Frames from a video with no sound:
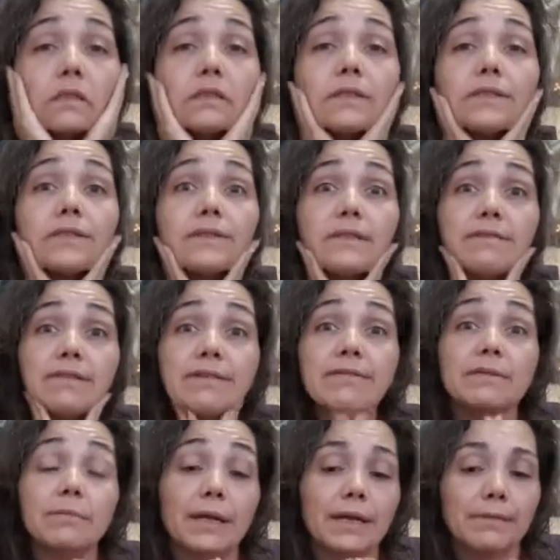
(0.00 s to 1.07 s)
I still love
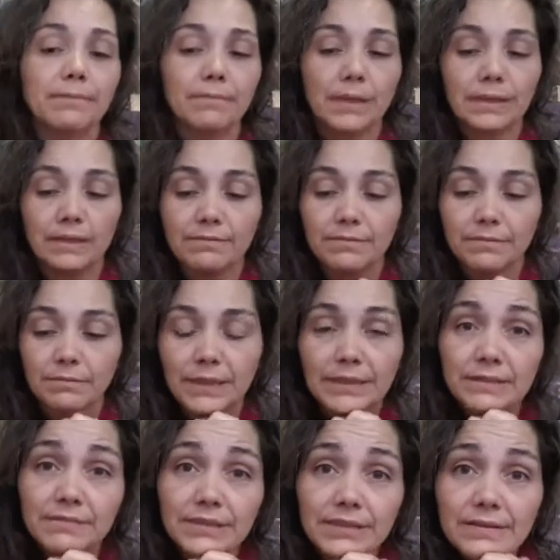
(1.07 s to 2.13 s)
everybody. I love, I
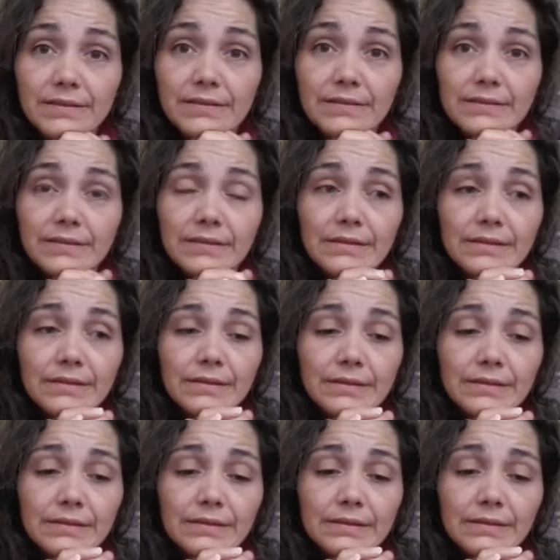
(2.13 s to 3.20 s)
love is
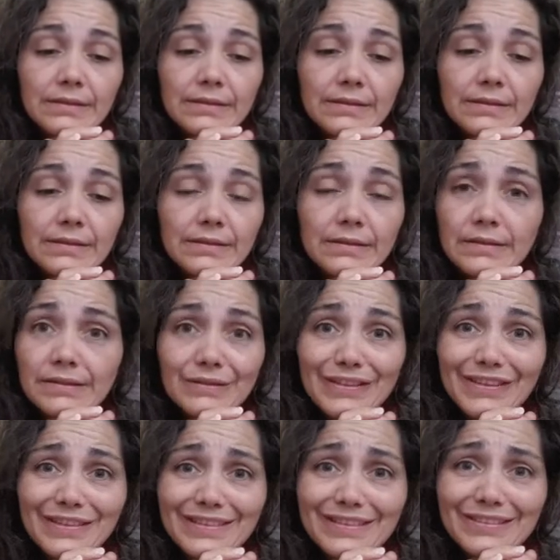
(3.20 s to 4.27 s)
is
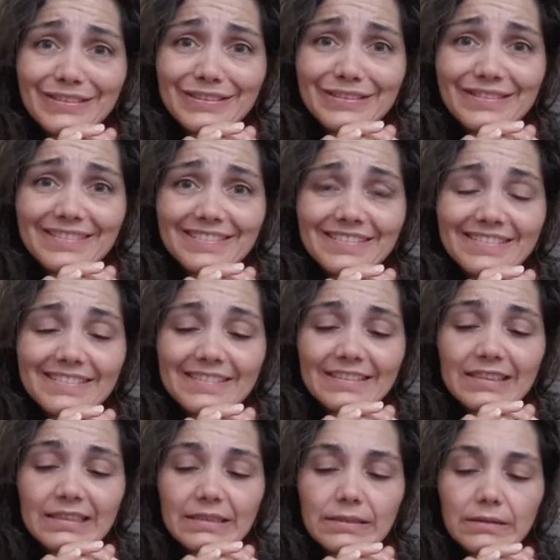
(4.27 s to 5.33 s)
unconditional.
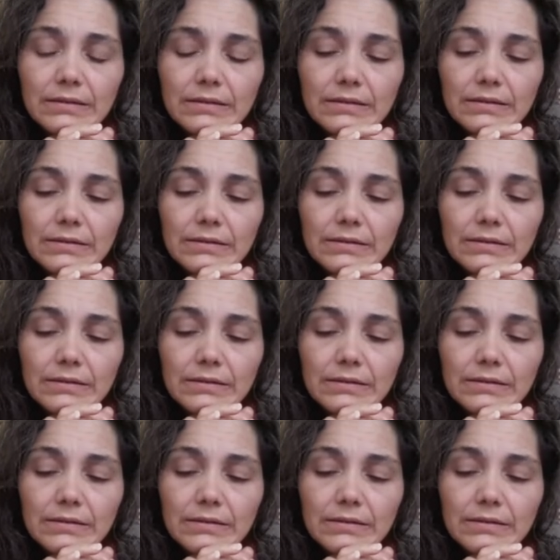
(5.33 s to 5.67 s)
Right?